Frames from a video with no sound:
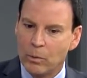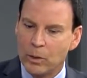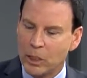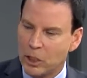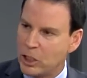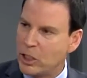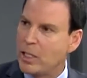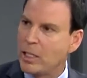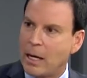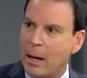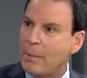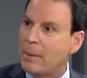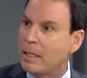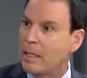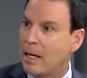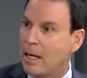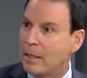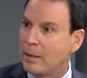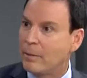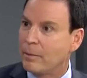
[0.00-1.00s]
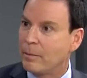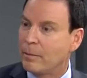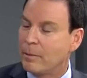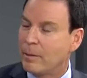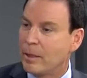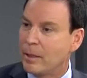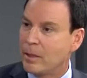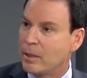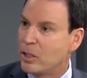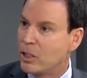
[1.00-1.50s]
do
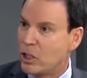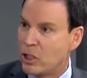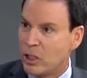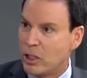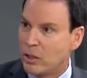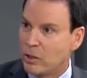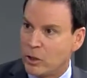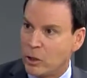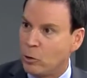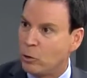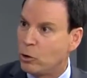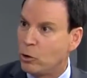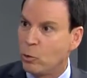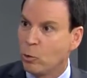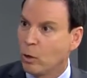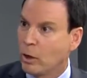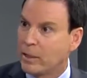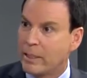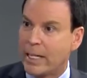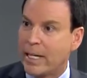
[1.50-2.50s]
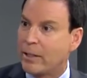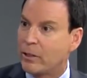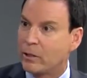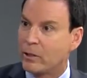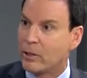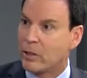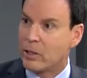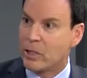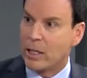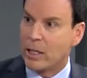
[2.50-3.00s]
you two work together? Do